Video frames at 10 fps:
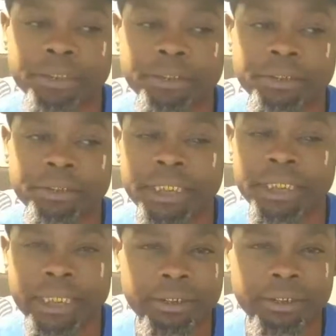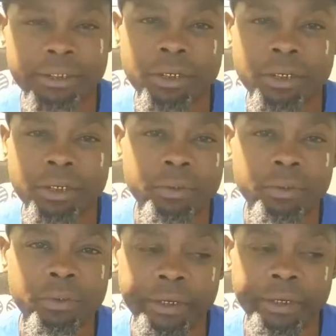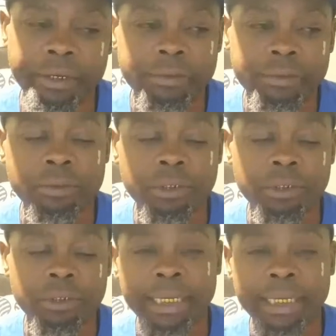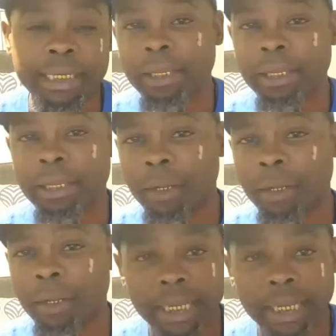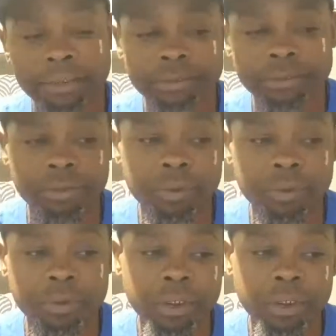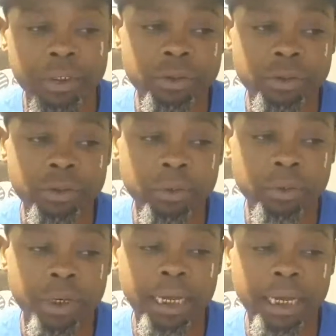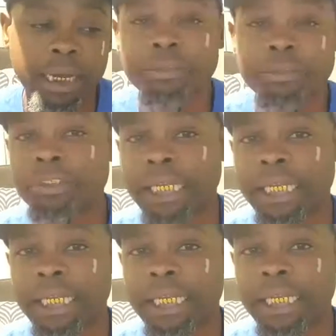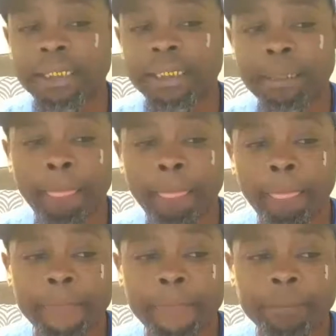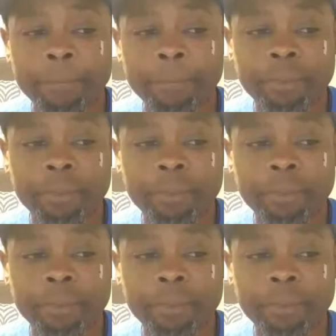you tend to get a little cold in arrows. you know what I mean, in, in, in ways. So, you know, I, I understand you